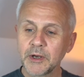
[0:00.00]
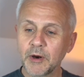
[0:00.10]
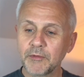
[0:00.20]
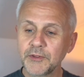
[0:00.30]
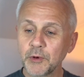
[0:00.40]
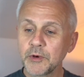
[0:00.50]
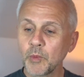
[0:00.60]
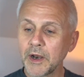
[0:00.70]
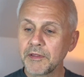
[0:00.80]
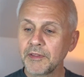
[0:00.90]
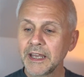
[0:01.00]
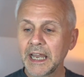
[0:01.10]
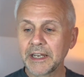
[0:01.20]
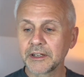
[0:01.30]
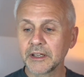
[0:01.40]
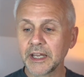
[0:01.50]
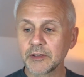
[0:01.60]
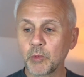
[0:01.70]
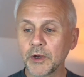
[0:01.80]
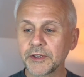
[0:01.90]
of known width and collect
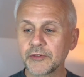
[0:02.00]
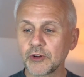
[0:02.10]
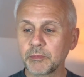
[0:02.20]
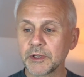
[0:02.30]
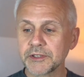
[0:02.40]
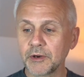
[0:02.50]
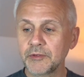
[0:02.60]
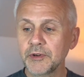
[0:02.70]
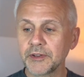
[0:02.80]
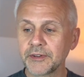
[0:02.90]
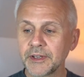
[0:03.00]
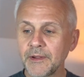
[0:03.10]
water droplets en route.